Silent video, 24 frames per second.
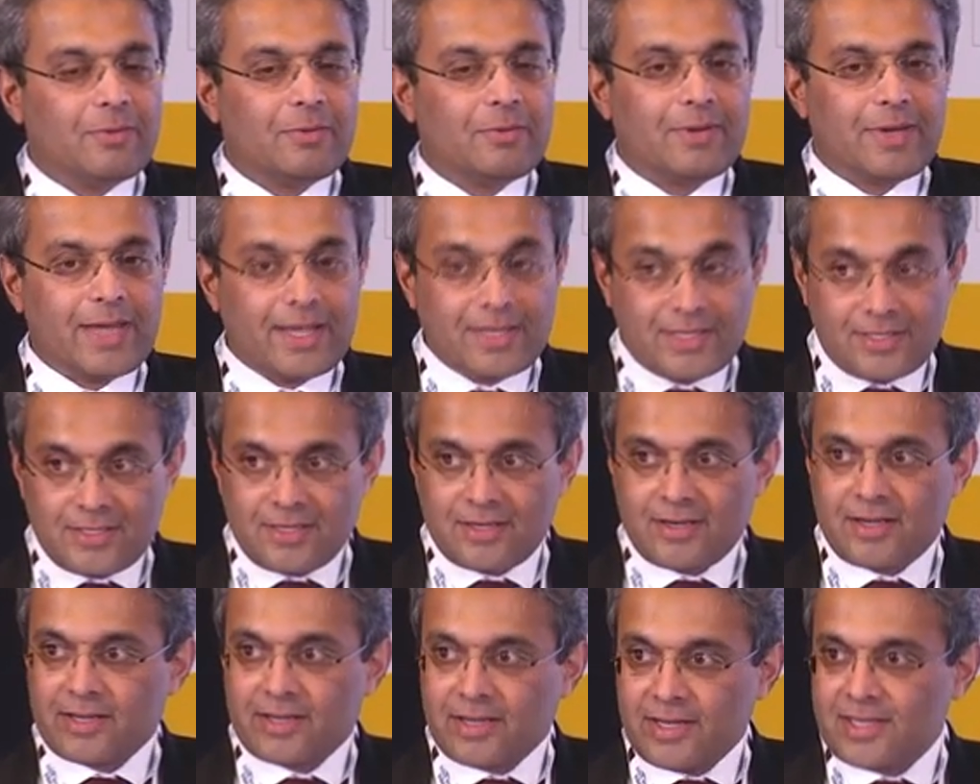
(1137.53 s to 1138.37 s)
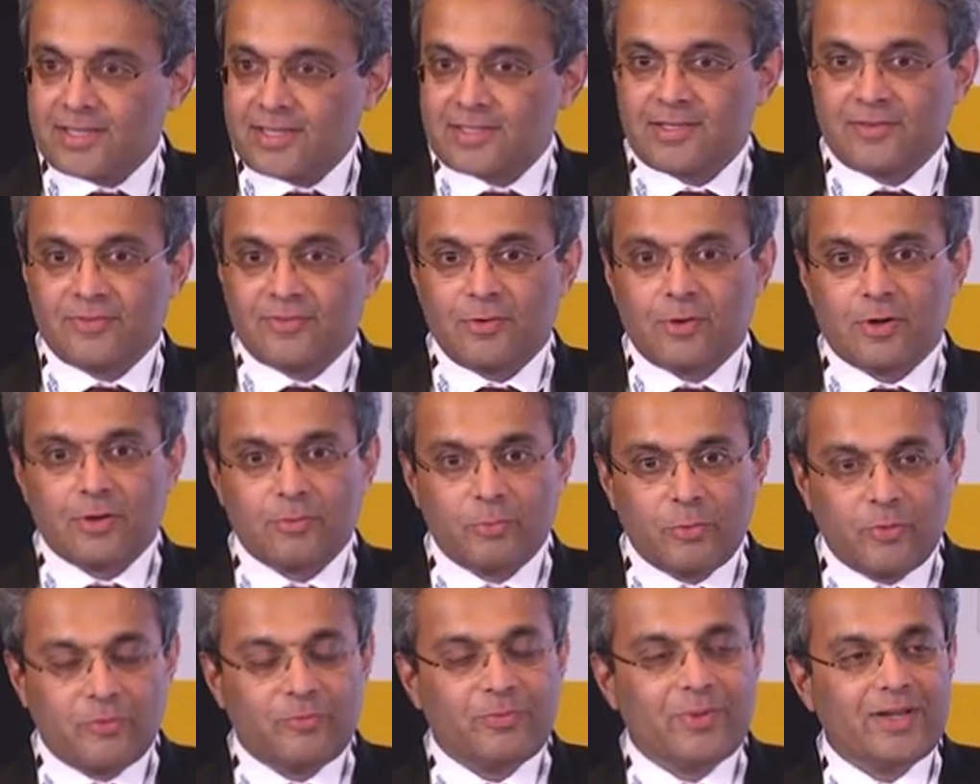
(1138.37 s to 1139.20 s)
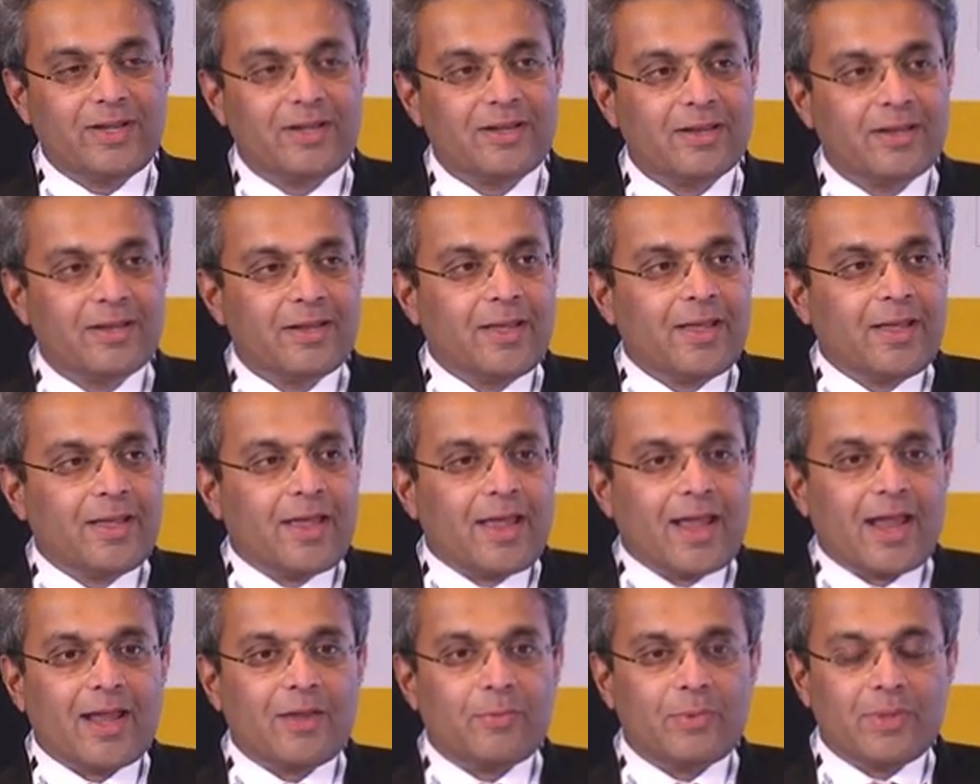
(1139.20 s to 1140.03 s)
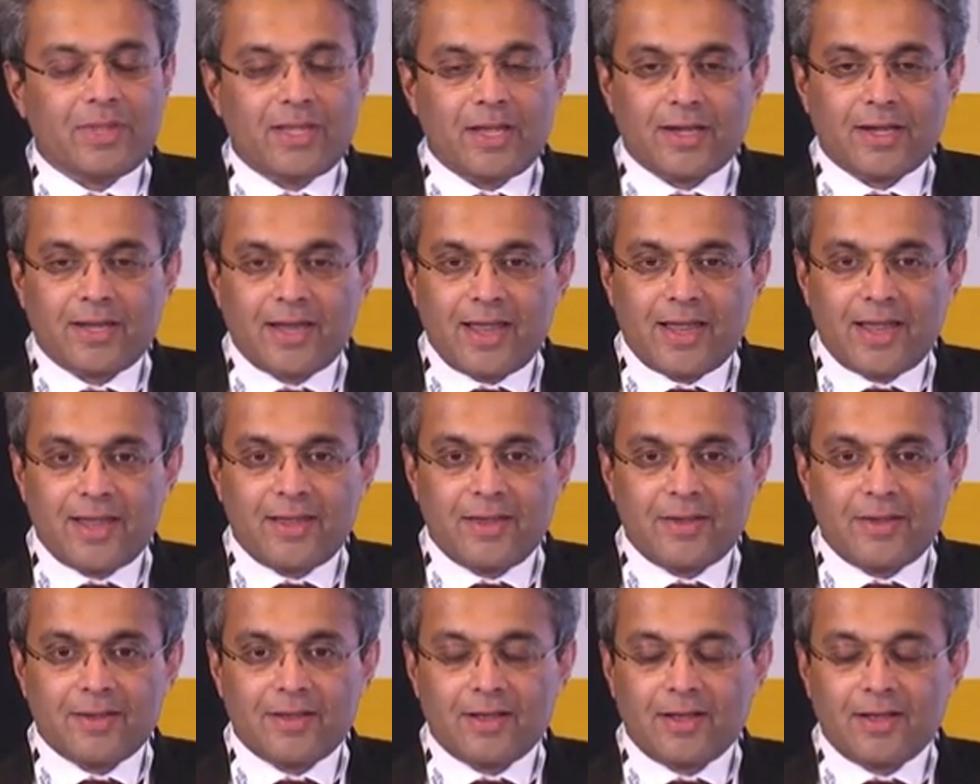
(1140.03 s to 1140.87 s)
lecture, at least, if not a movement. And with that, I